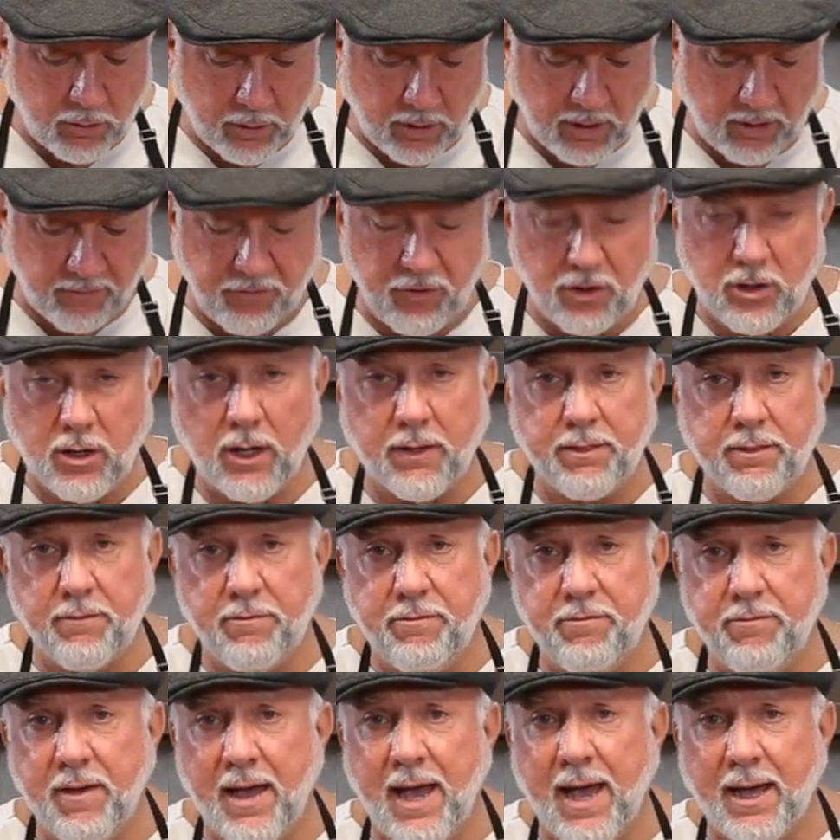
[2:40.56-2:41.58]
if you cut the
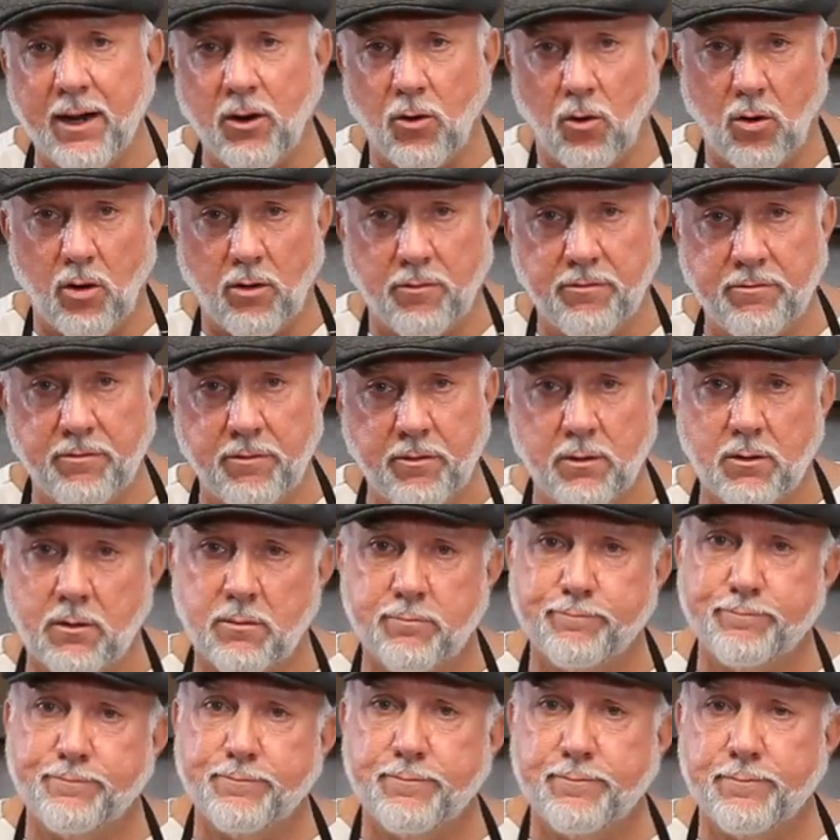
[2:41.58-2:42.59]
fat off,
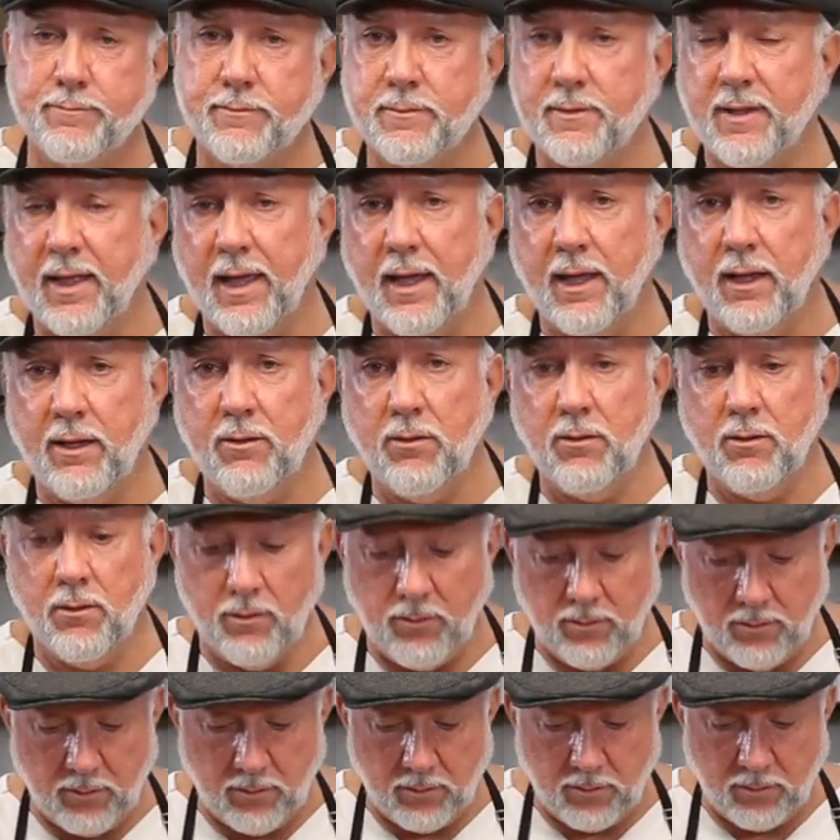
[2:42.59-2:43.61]
then
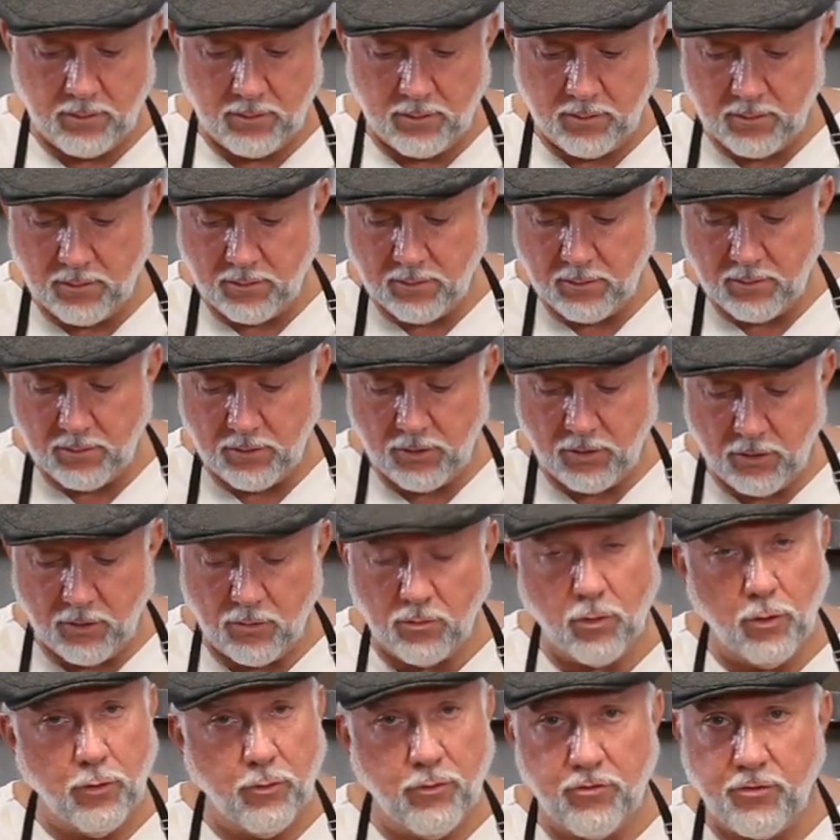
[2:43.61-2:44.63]
you
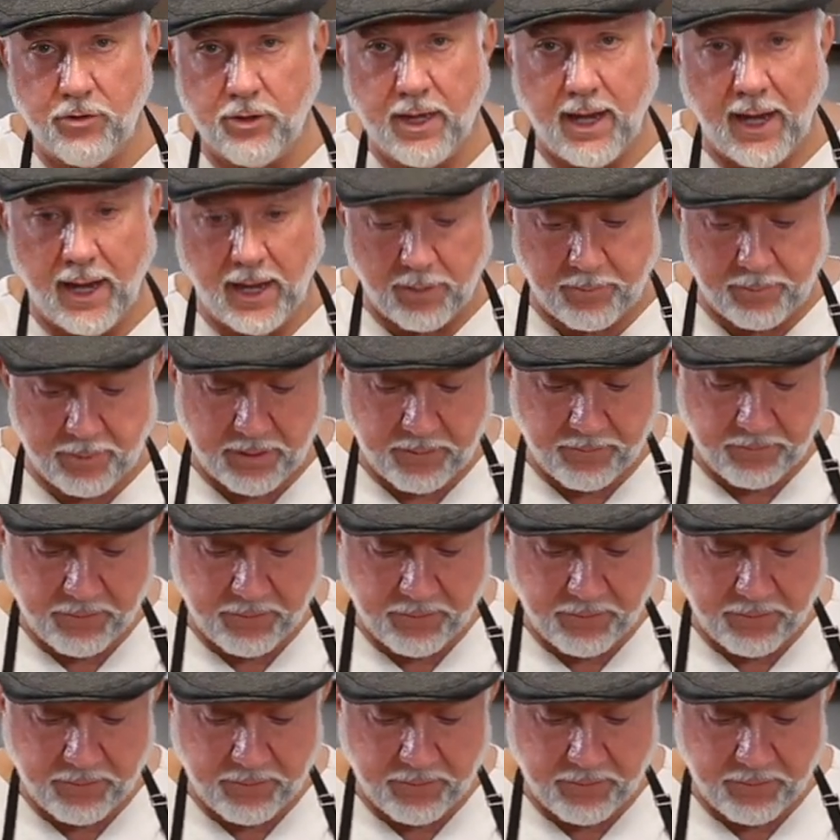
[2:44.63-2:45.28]
lose your cap.